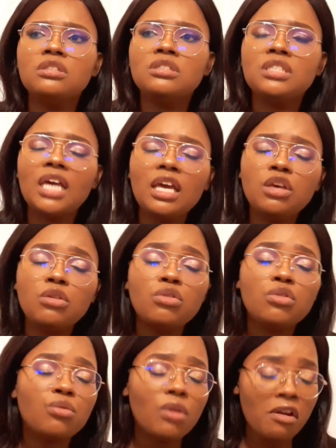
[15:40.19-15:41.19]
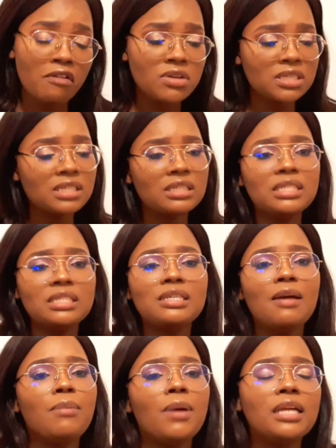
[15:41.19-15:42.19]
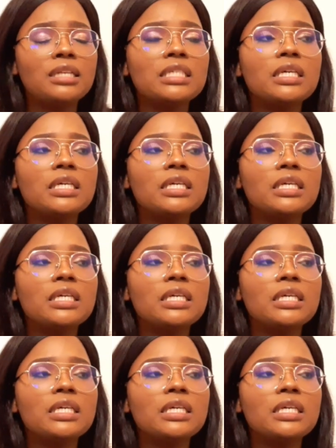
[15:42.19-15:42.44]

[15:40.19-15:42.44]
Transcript: take you through every single step, and